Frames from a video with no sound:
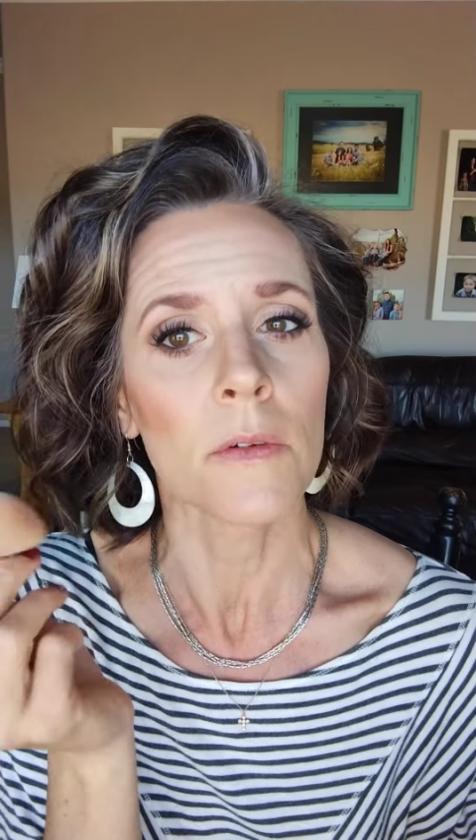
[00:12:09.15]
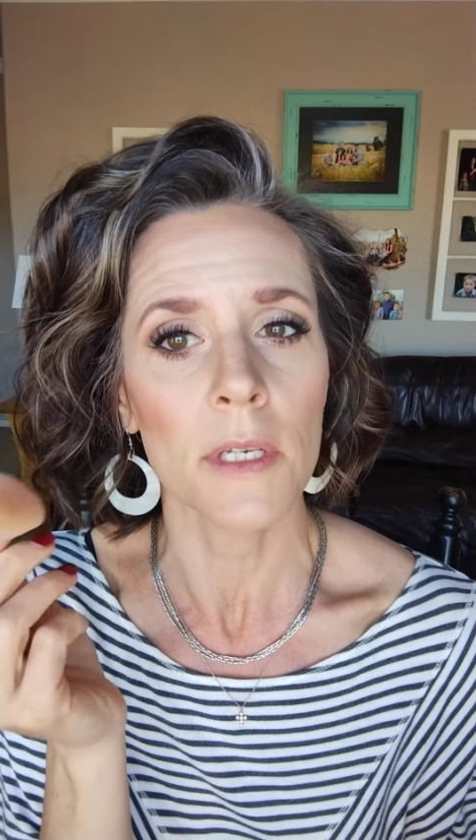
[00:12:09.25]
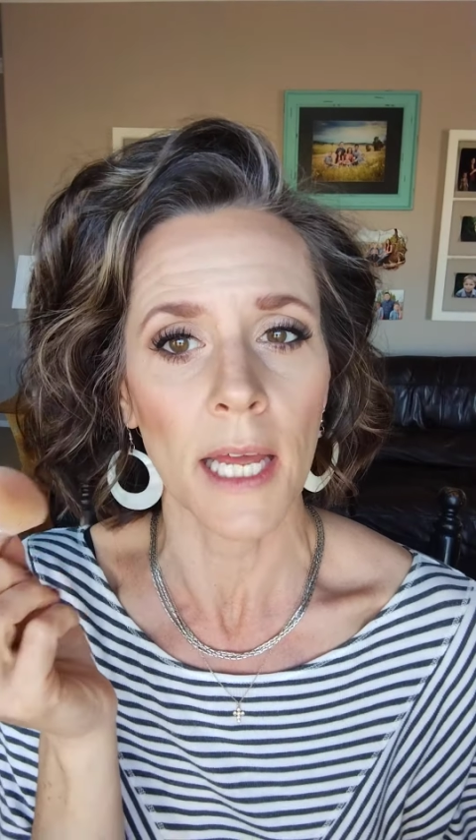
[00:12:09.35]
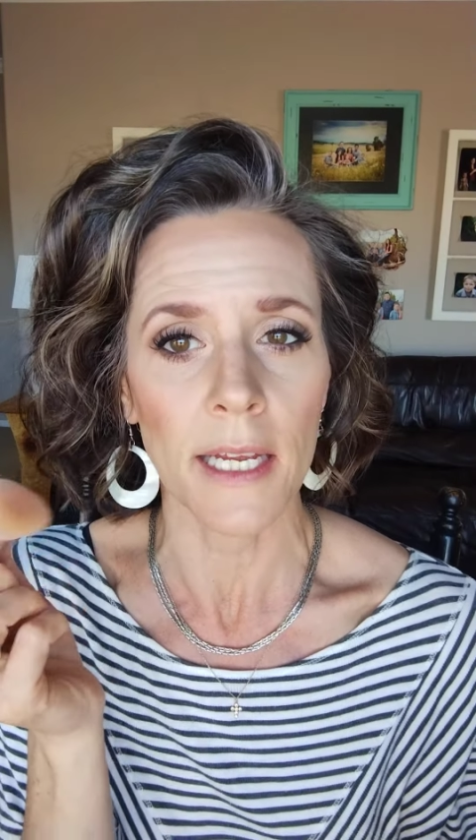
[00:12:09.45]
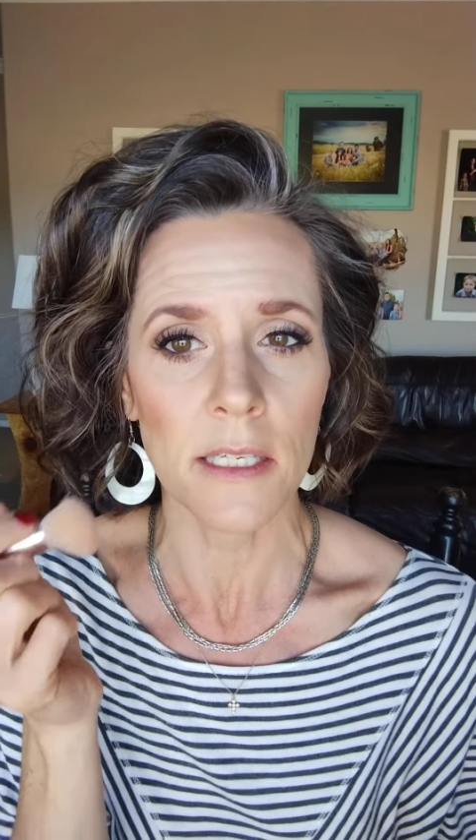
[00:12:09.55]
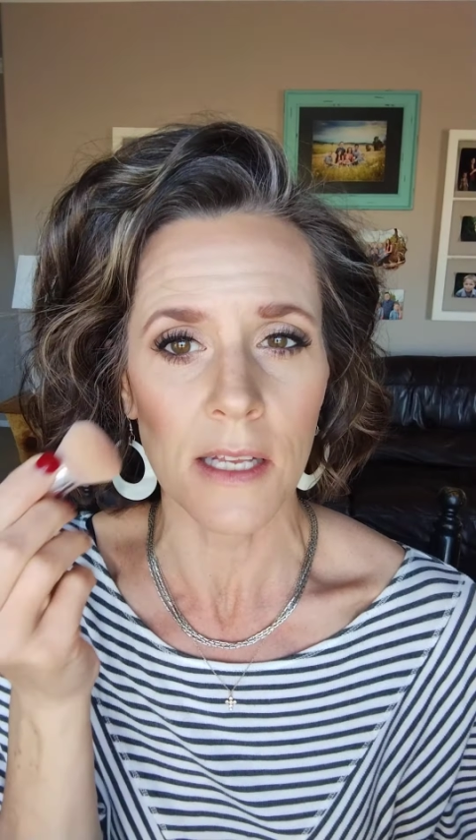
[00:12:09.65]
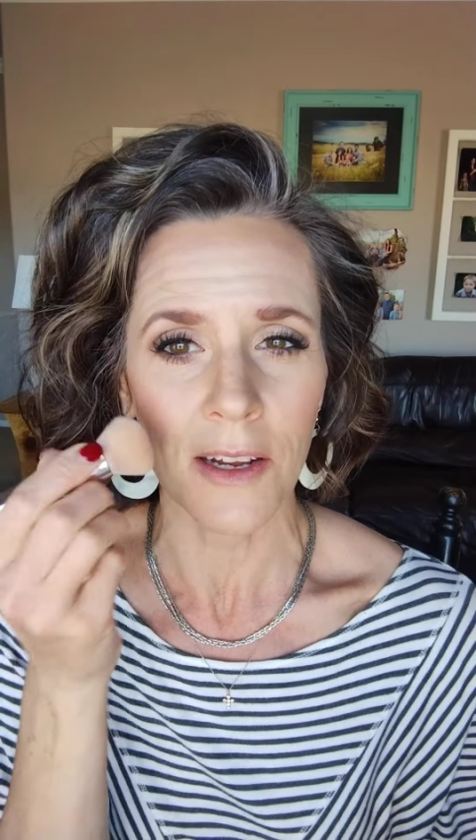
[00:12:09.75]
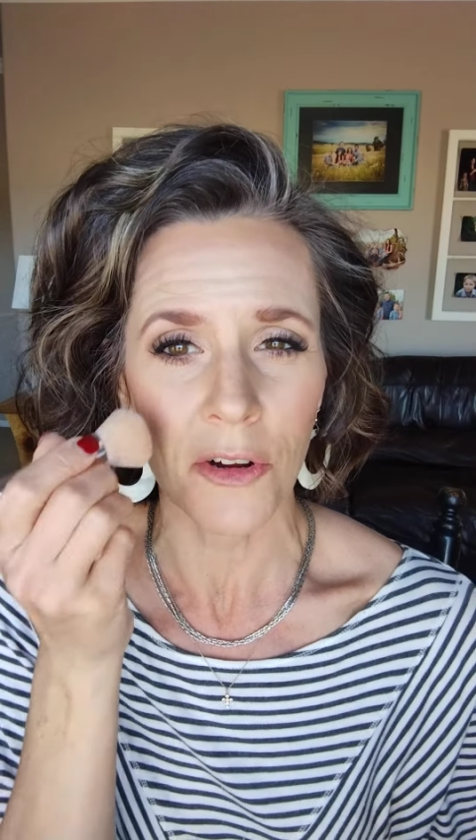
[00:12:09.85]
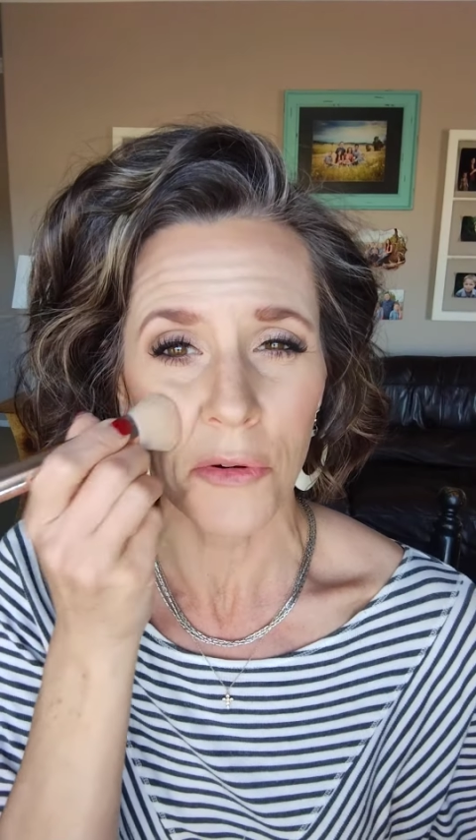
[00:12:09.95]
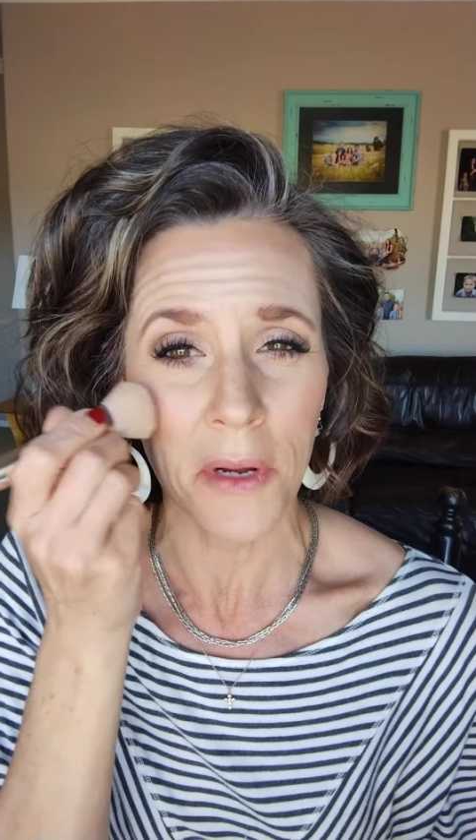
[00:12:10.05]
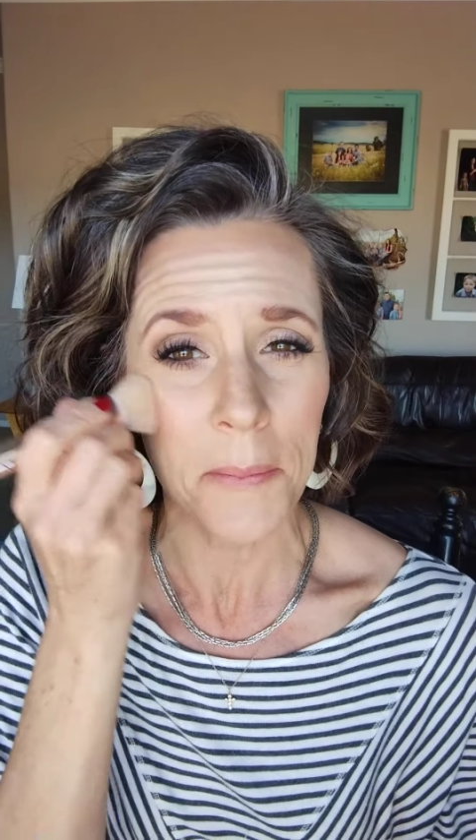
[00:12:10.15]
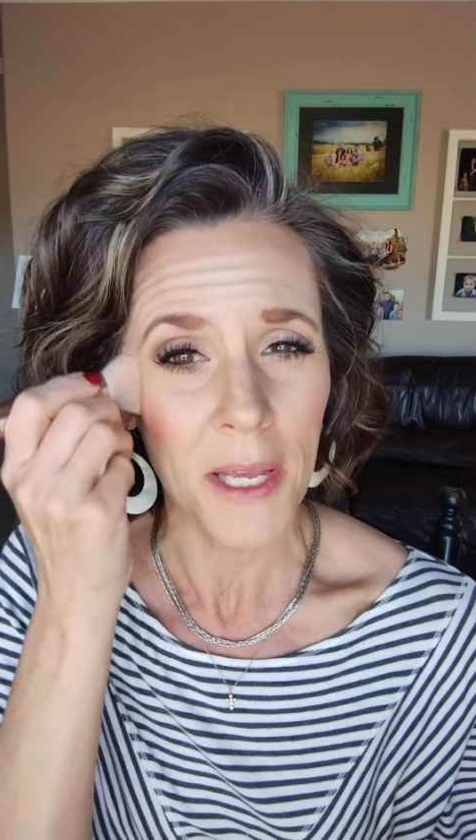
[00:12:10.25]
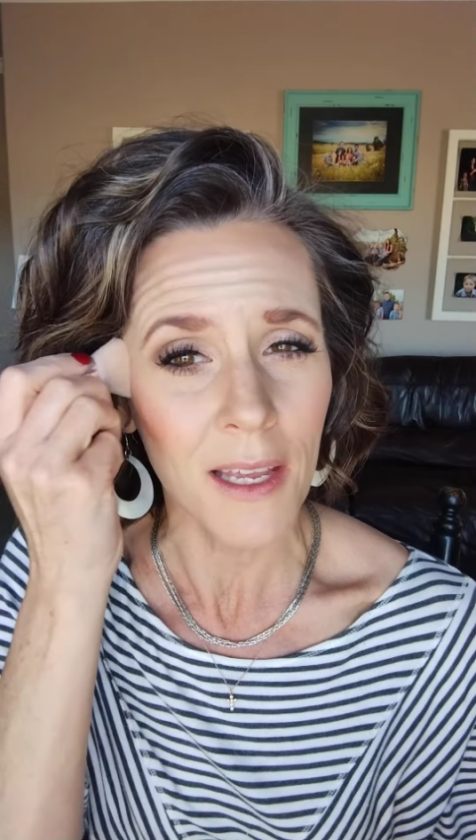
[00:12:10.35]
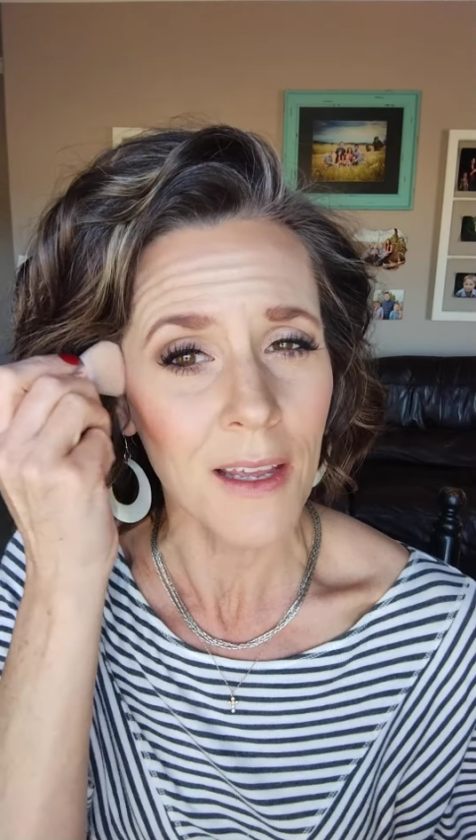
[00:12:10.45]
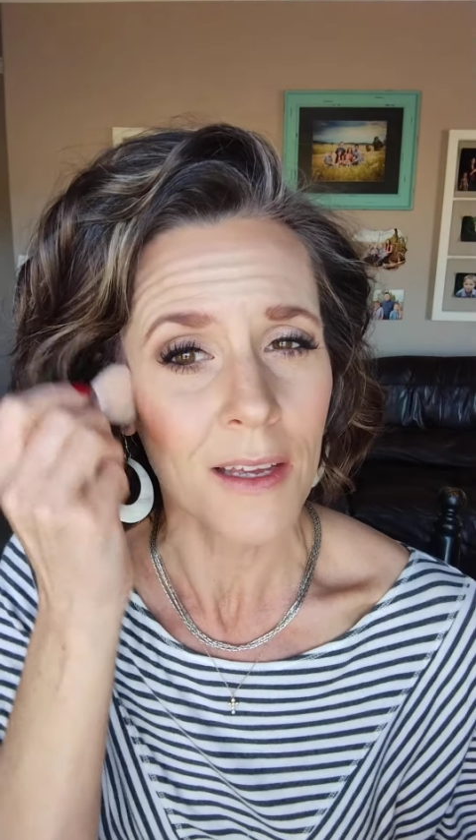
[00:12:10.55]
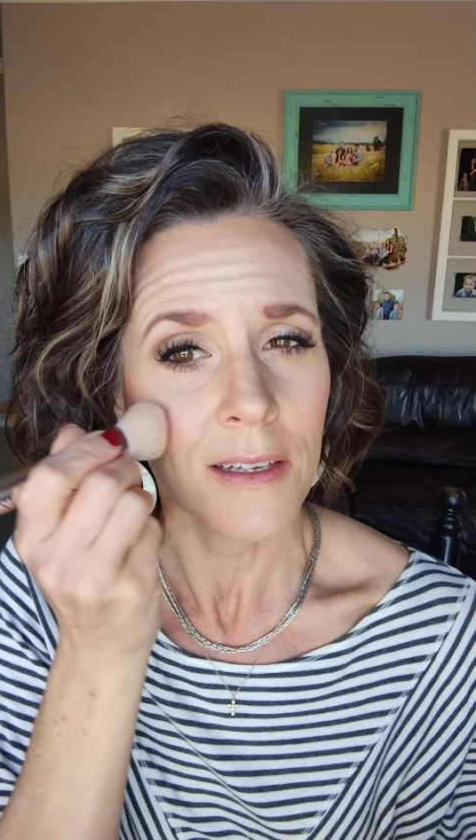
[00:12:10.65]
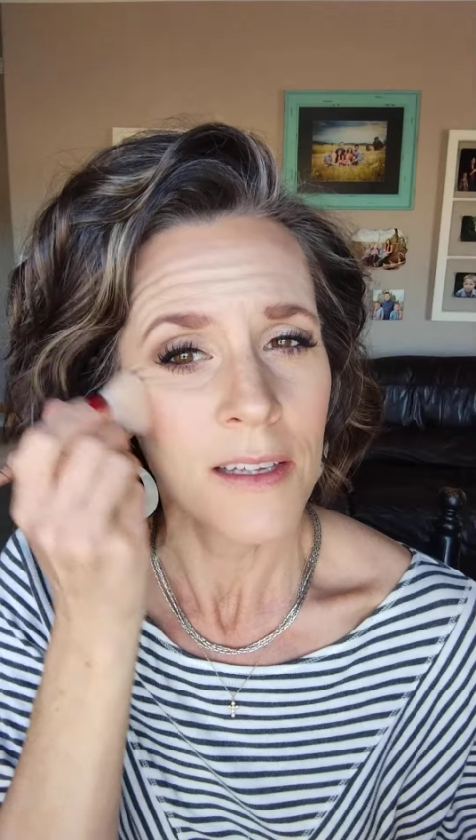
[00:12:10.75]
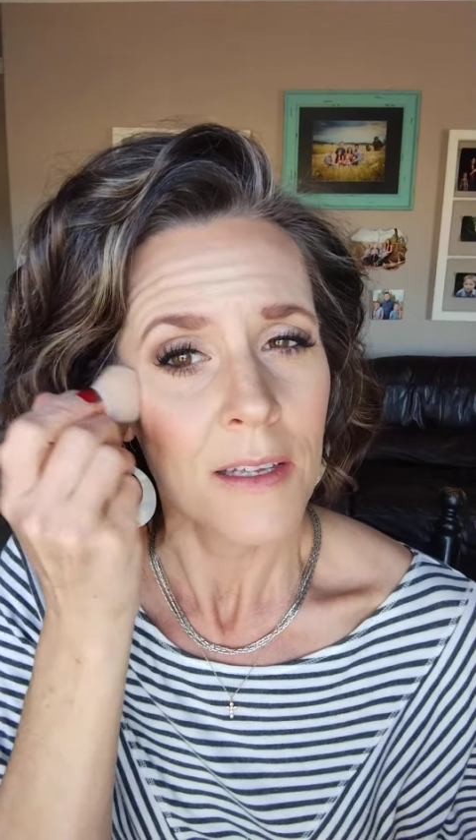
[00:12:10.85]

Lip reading: nice and creamy.